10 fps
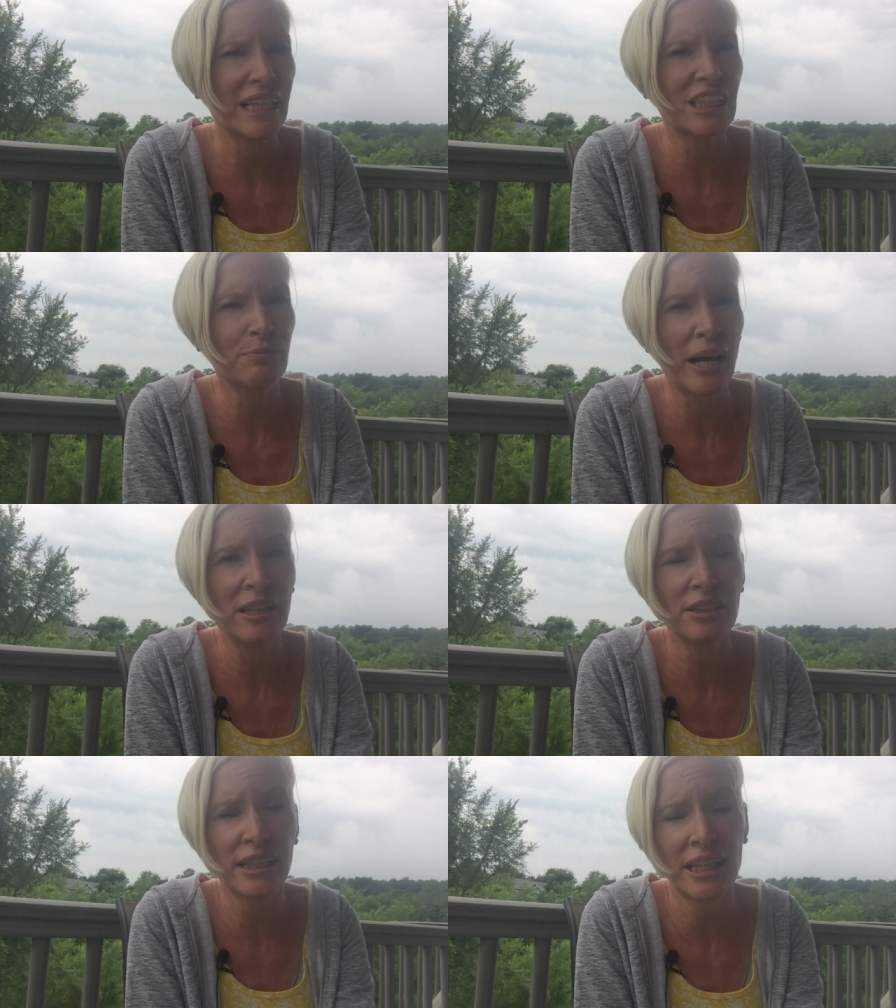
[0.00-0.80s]
ideas. My
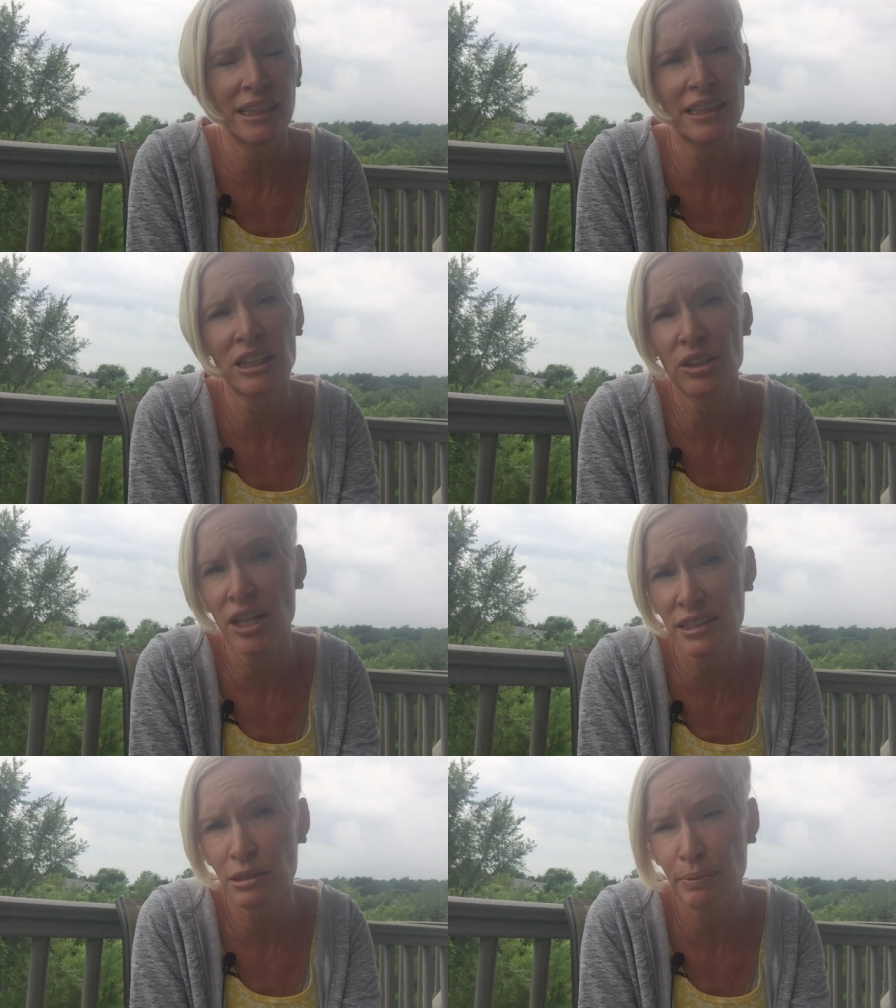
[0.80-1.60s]
understanding is that her
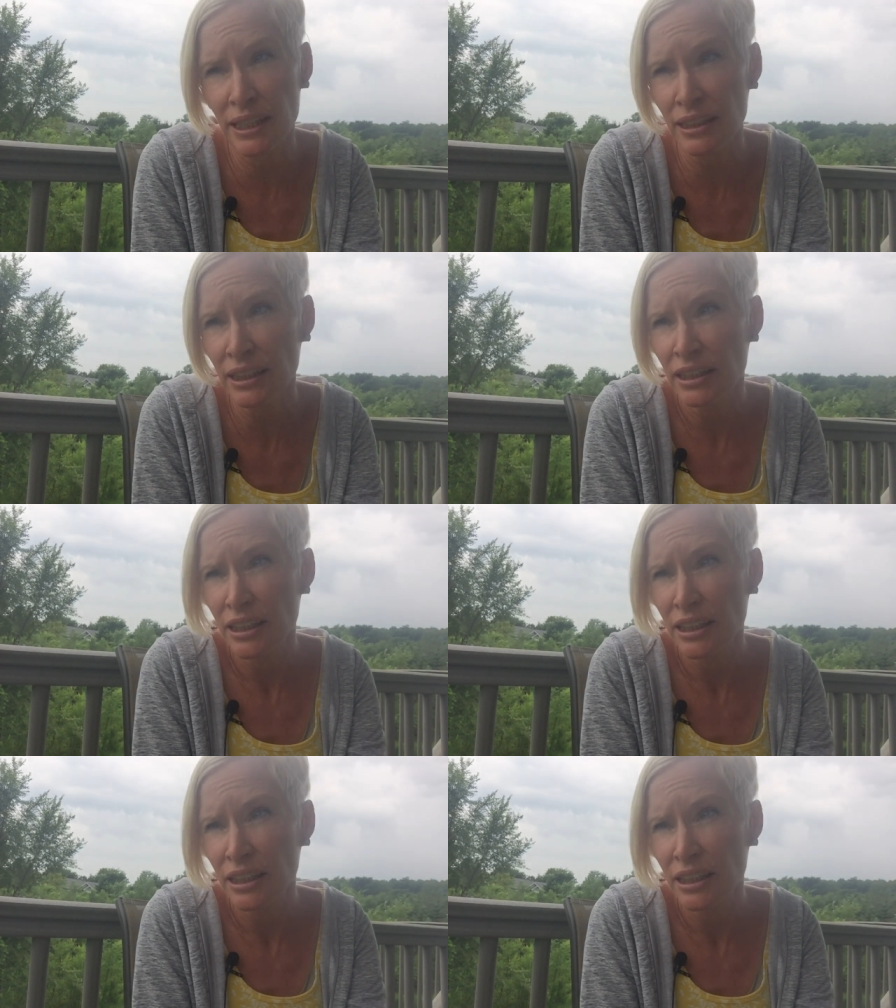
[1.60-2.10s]
husband,